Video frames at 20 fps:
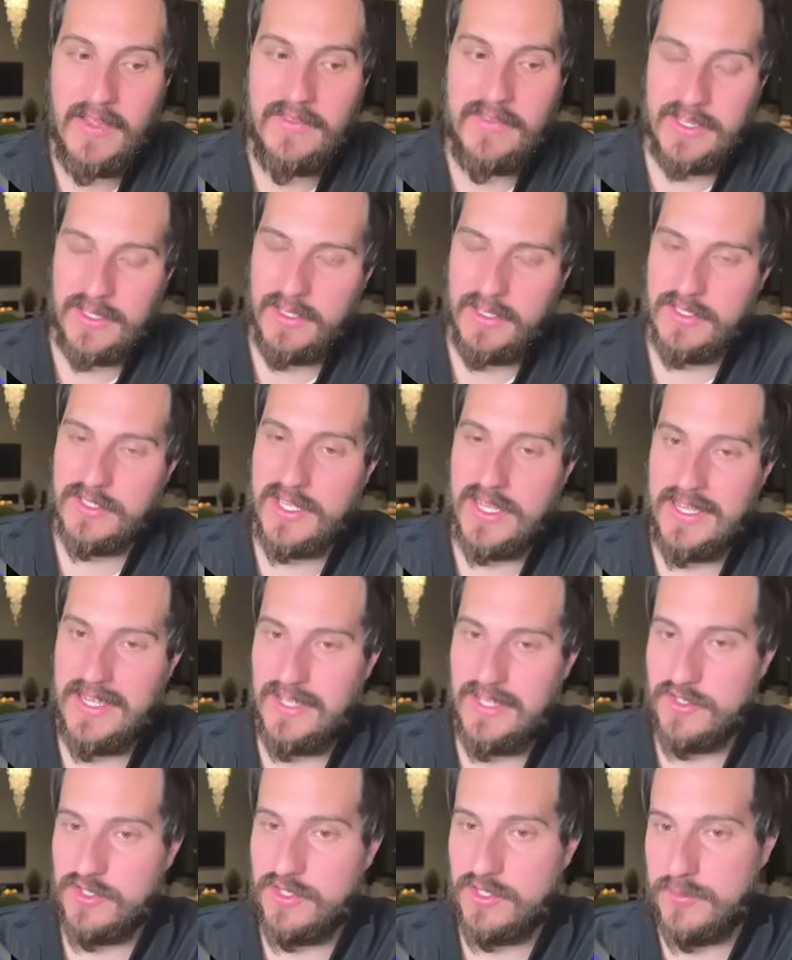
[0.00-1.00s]
that, let's say,
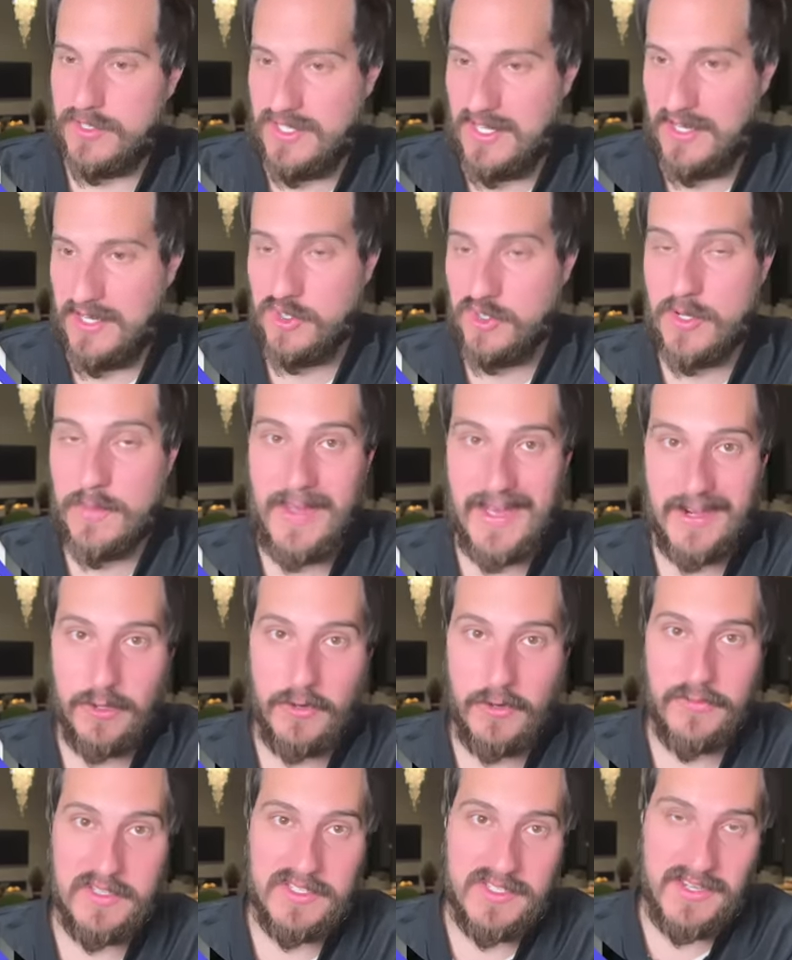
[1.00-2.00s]
gets substantially better
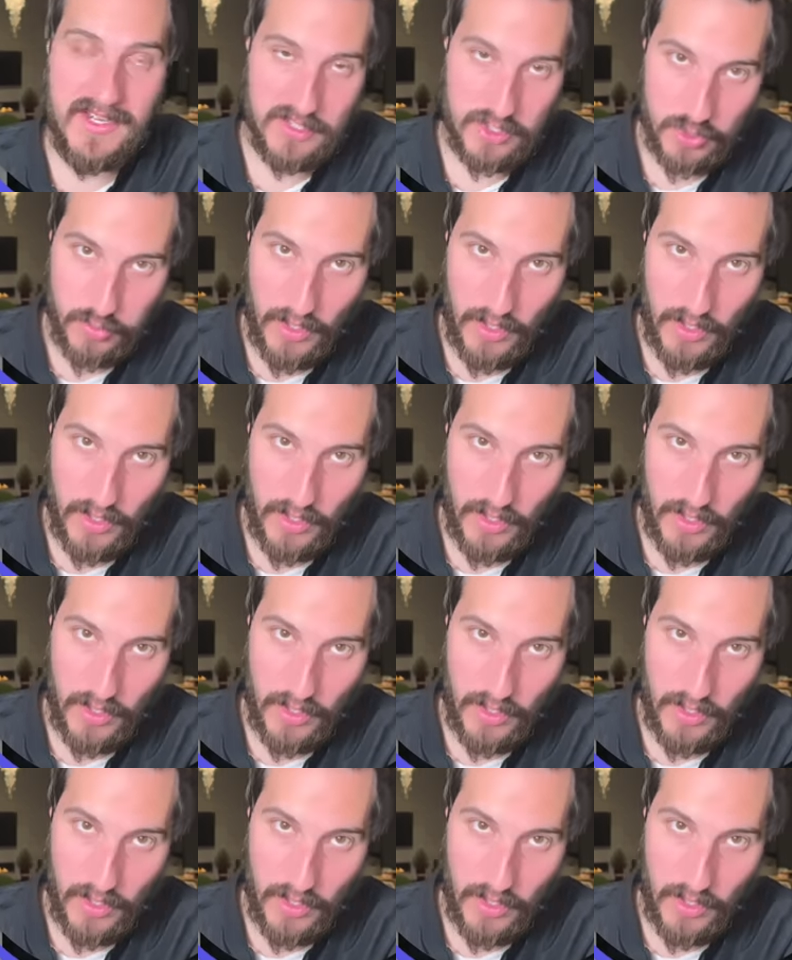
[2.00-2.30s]
over this next